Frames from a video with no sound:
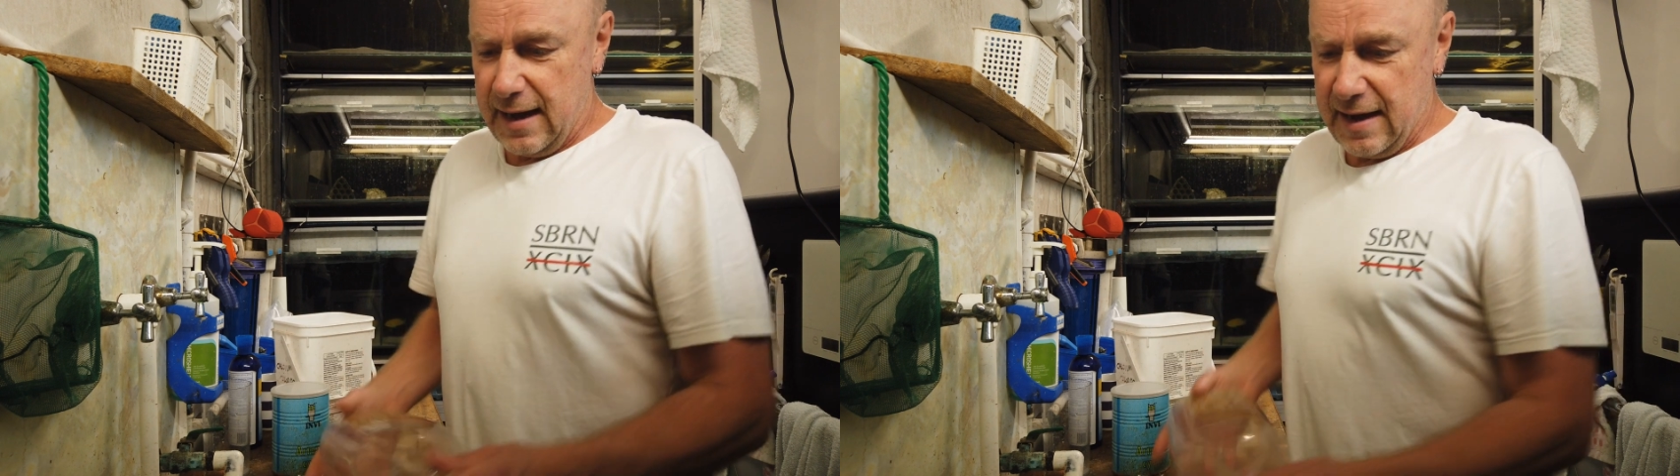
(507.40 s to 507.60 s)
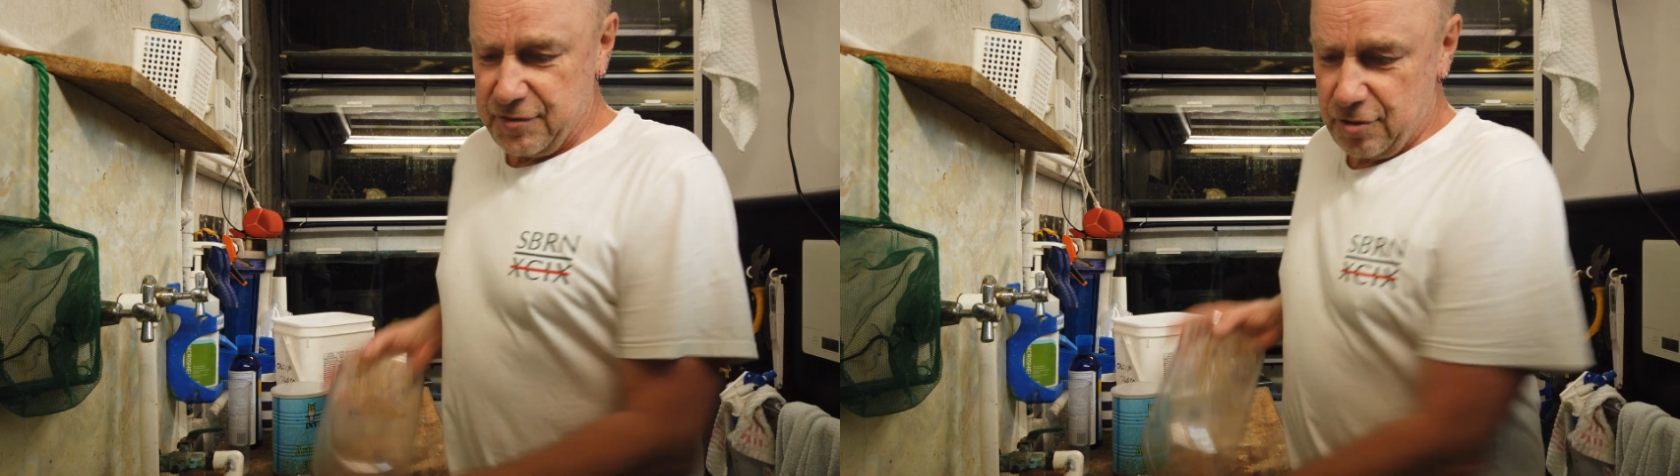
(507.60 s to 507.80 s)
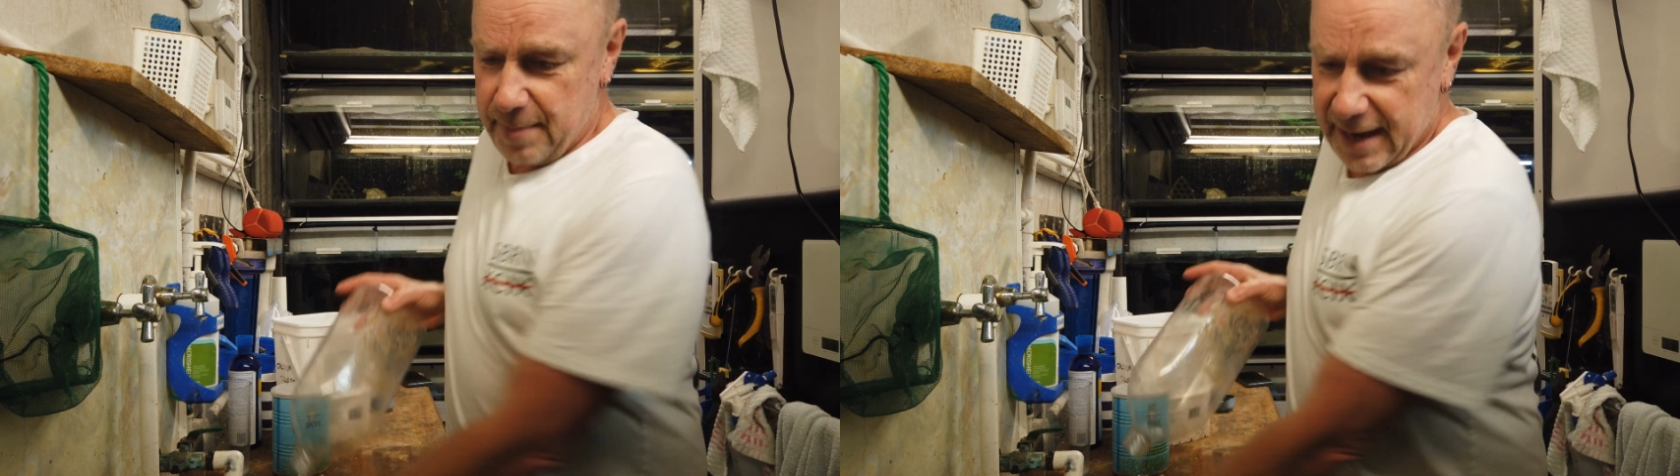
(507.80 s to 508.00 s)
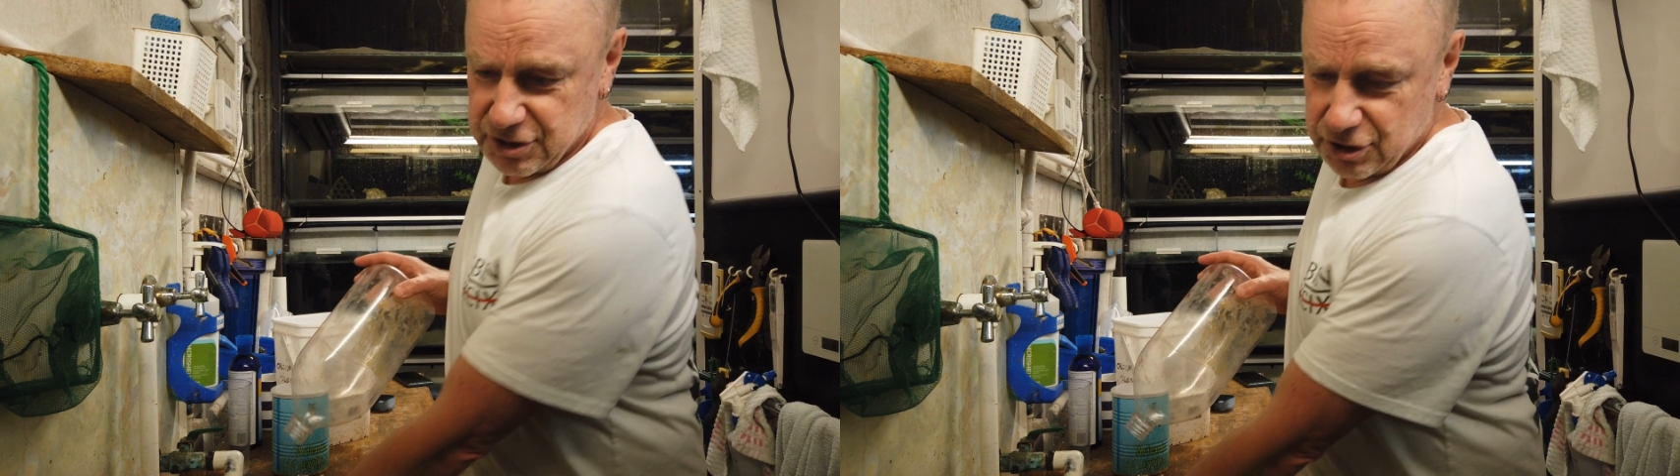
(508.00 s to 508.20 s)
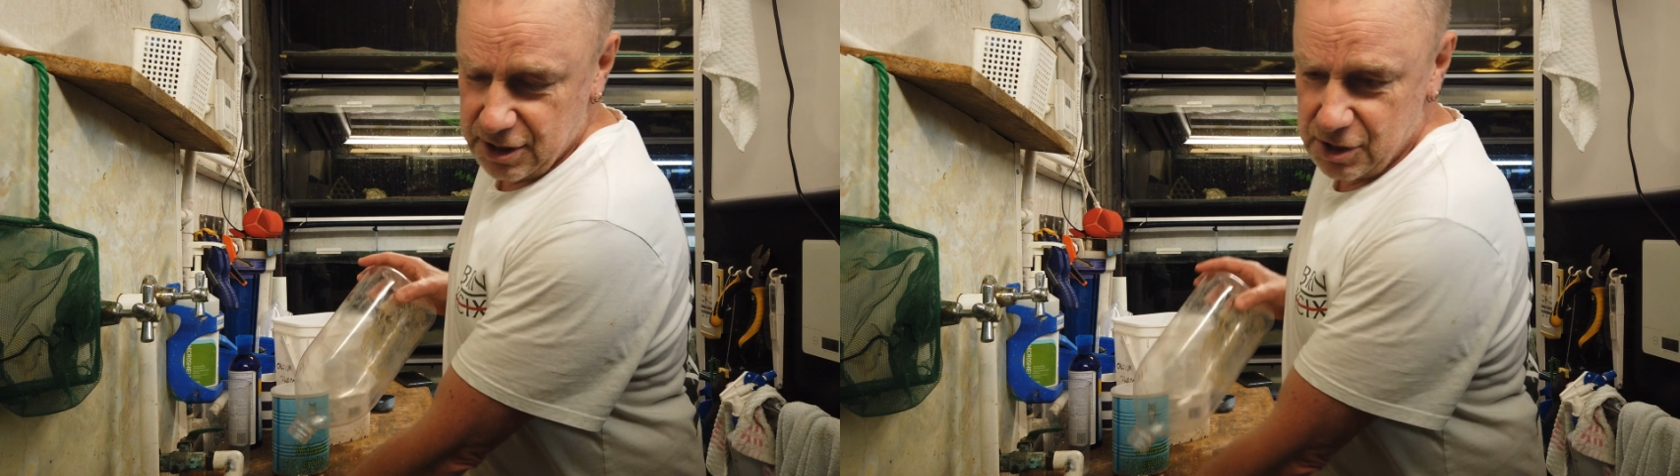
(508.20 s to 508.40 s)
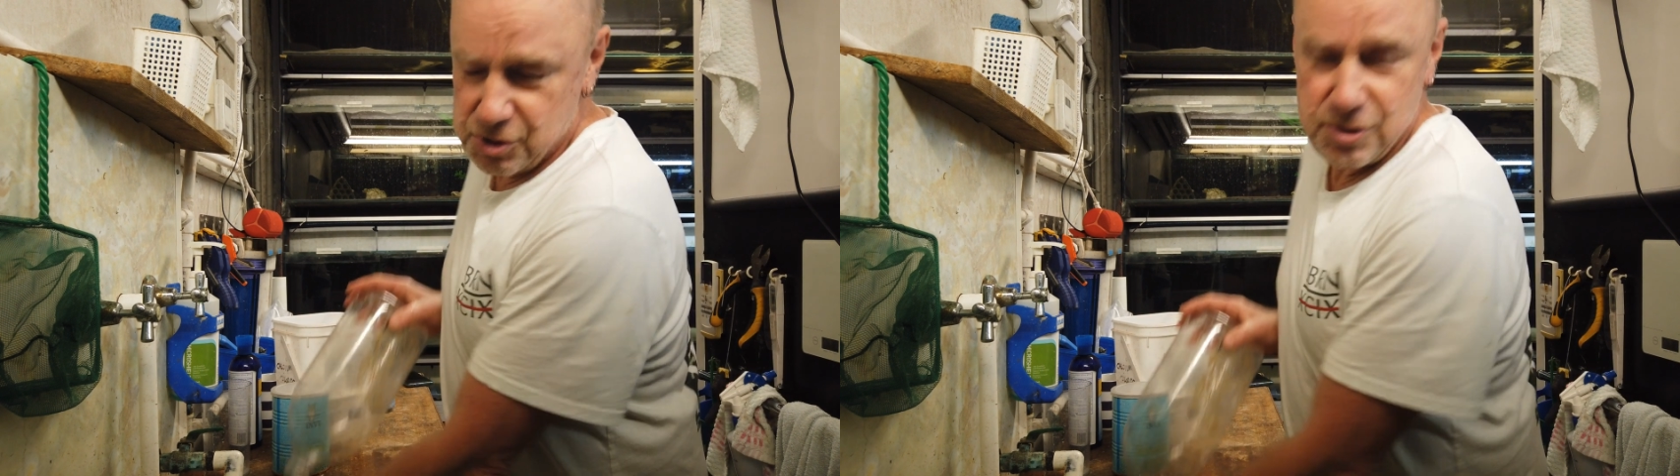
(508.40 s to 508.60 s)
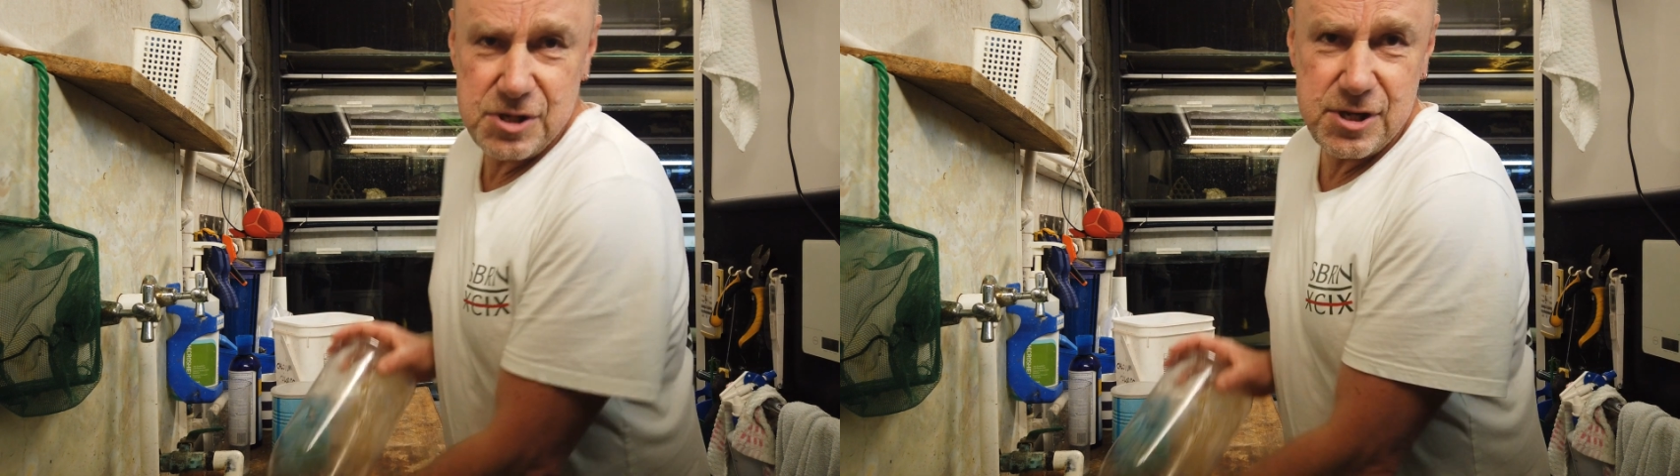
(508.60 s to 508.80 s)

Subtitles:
After a batch, I usually